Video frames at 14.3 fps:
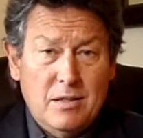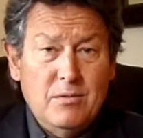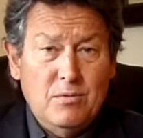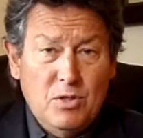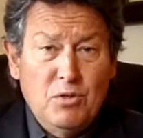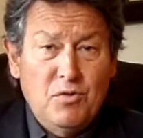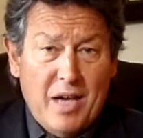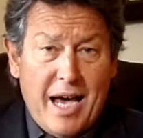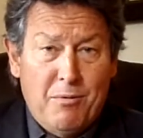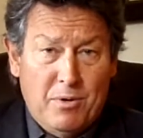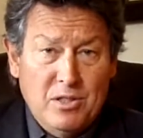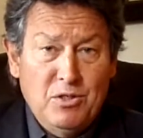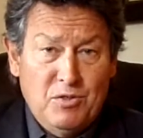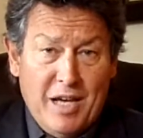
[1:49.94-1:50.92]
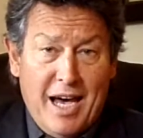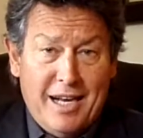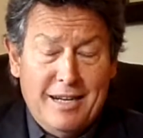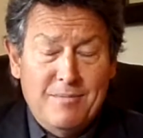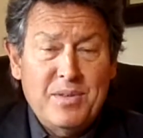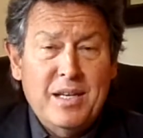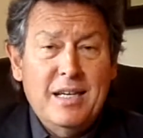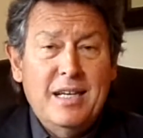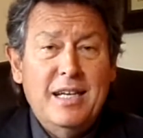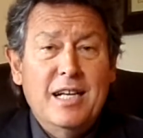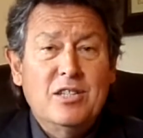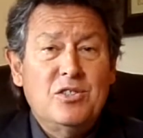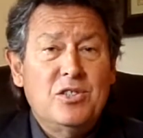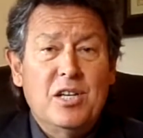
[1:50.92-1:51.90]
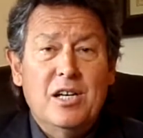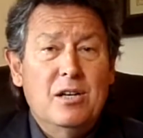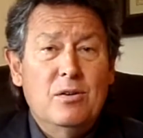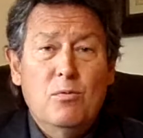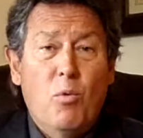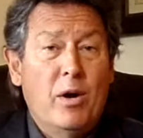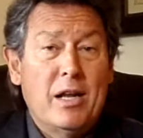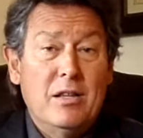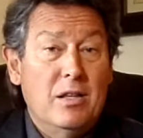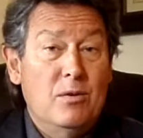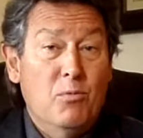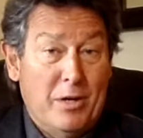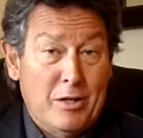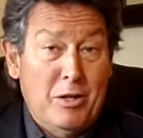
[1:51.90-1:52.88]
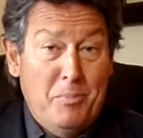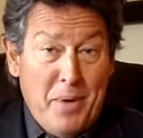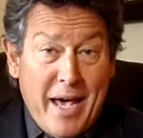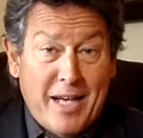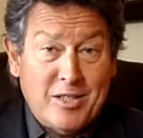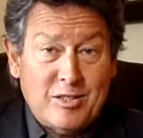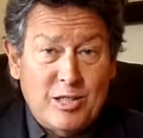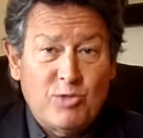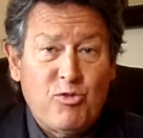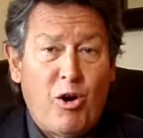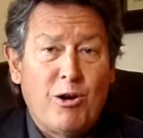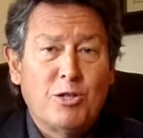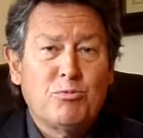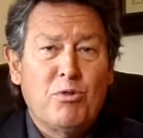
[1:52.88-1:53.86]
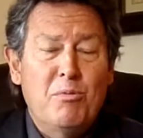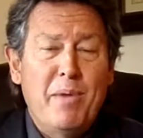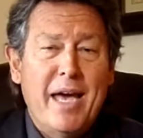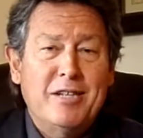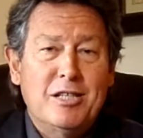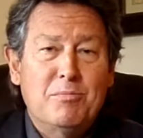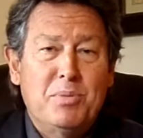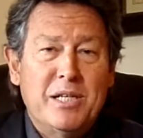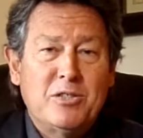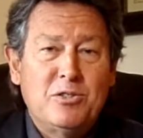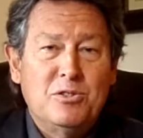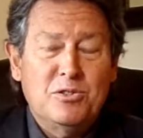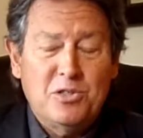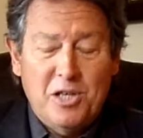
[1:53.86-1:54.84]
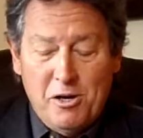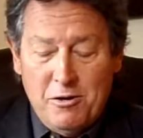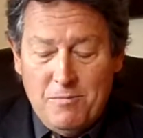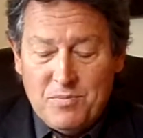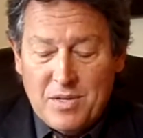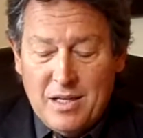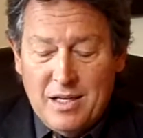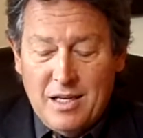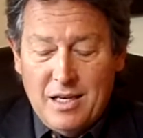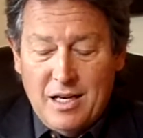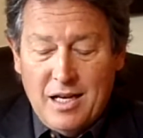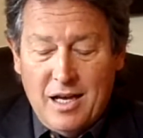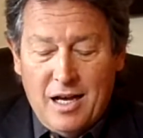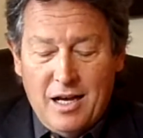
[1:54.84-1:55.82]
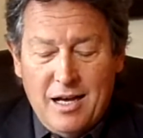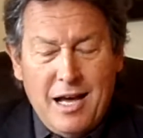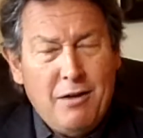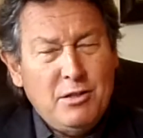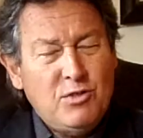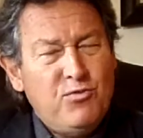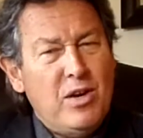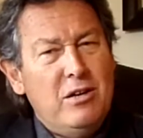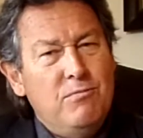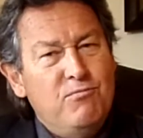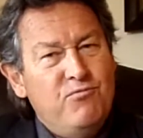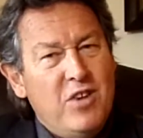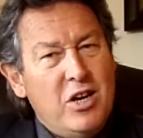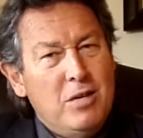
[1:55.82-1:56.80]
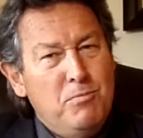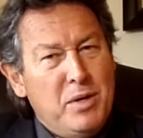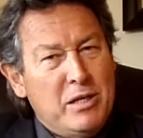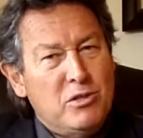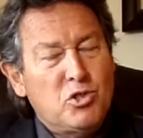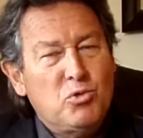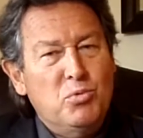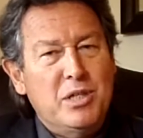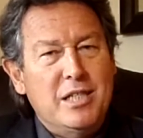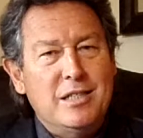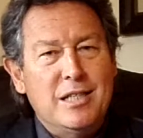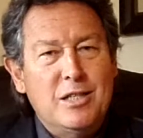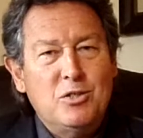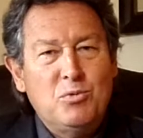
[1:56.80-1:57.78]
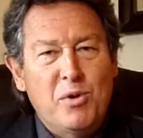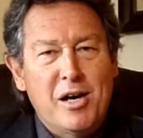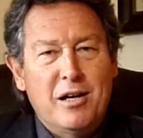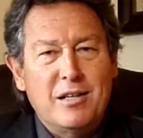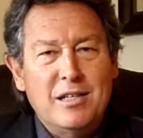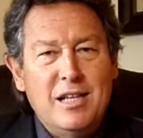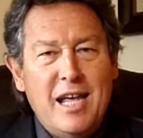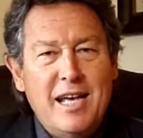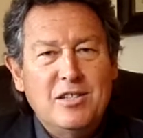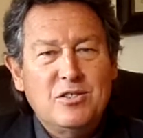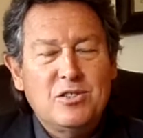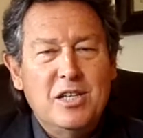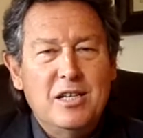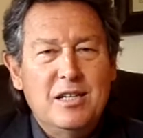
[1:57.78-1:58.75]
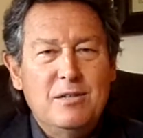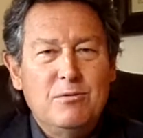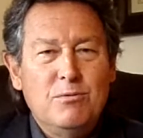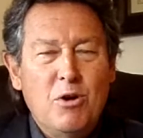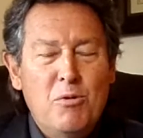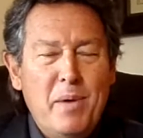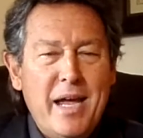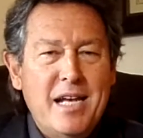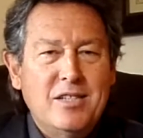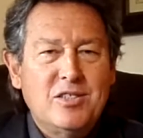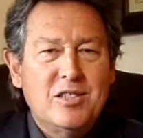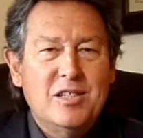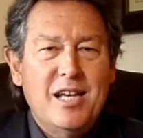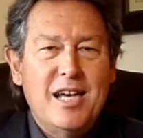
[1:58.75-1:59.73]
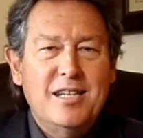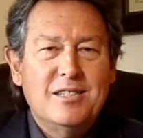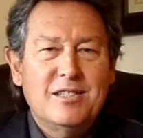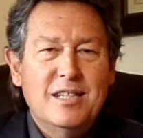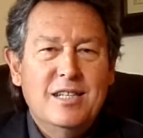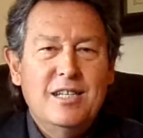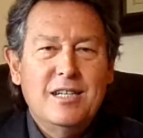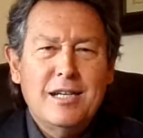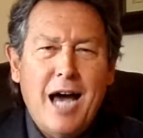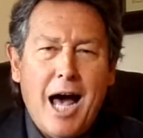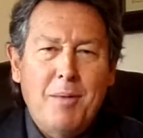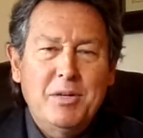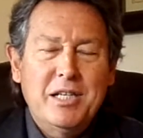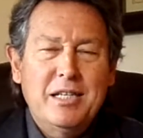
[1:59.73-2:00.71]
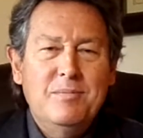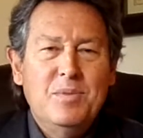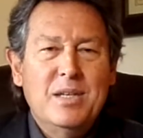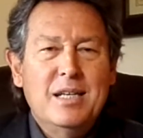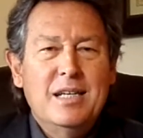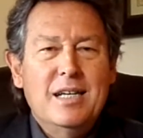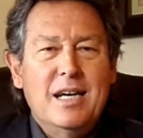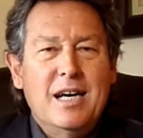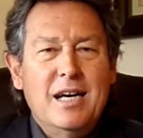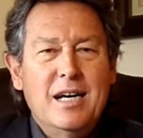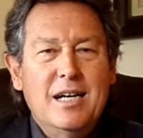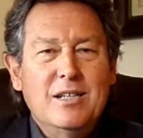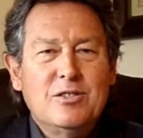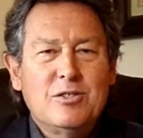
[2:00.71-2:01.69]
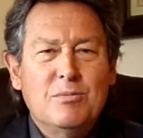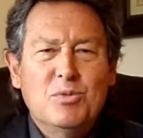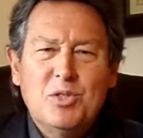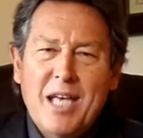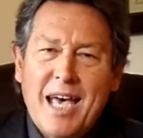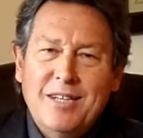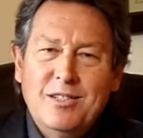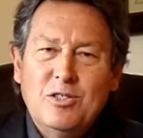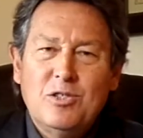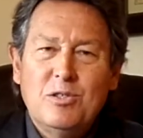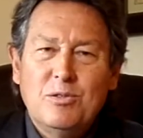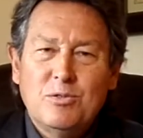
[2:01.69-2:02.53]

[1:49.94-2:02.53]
You've Got What You Got It. It's one of the best as far as romantic pictures go. How it's very, very bittersweet as well. It has romance, it has comedy, some sadness. It'll